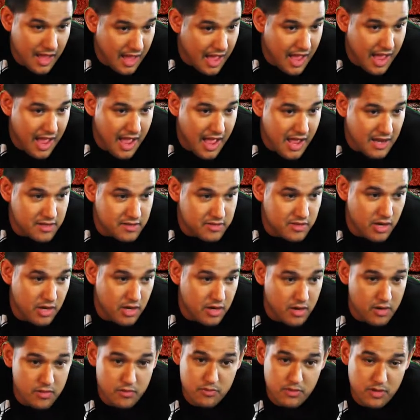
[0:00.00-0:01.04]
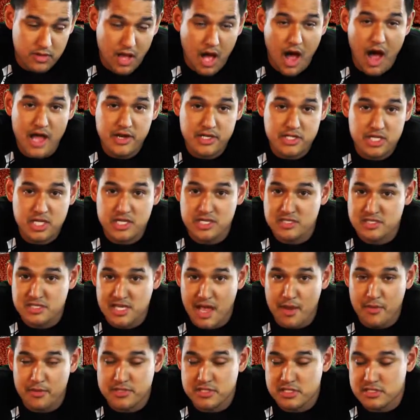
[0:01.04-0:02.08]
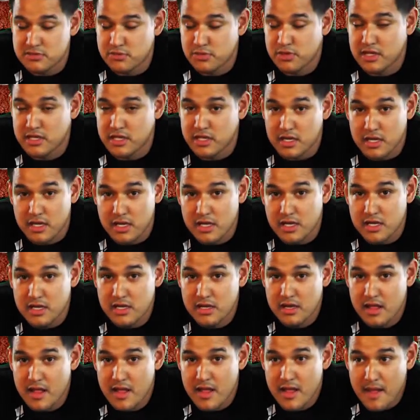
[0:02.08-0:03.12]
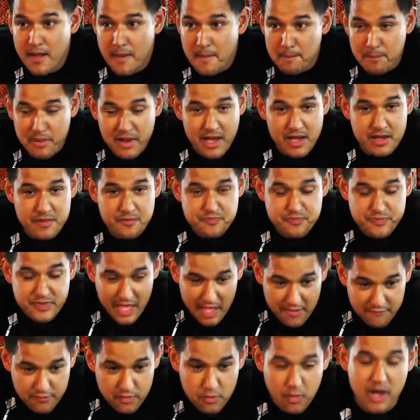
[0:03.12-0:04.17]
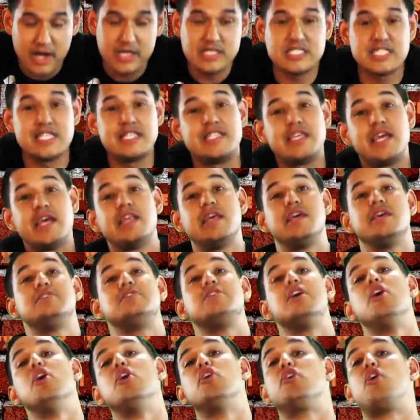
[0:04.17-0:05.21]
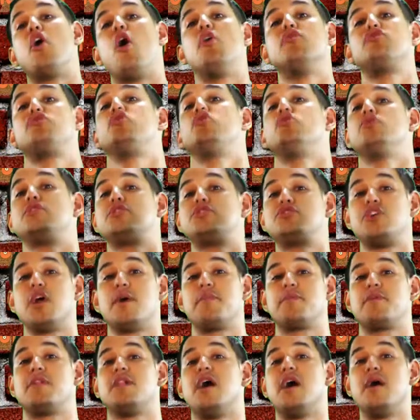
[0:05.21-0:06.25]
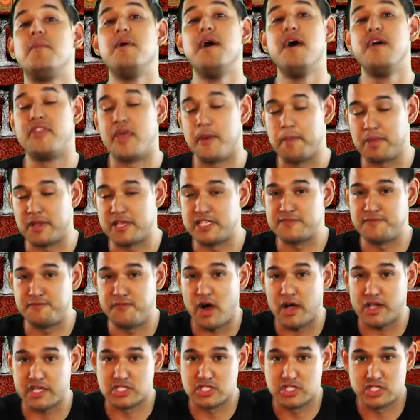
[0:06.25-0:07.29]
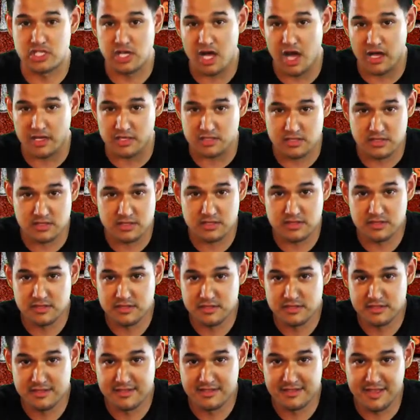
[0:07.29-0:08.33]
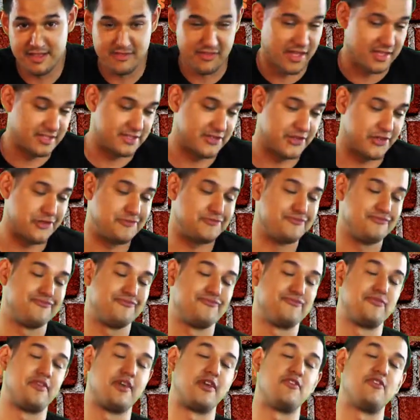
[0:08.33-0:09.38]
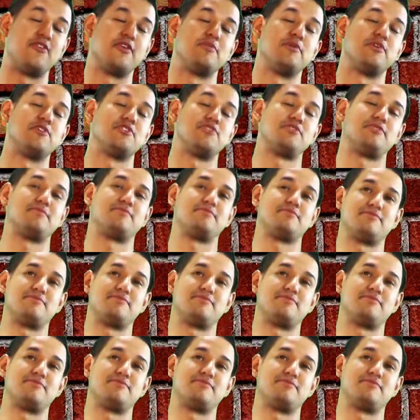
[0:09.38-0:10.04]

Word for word: and their hot chicken sandwich is really good. But if you want to see titties, go to a strip club. That place fucking sucks. And that's it. Thank you very much.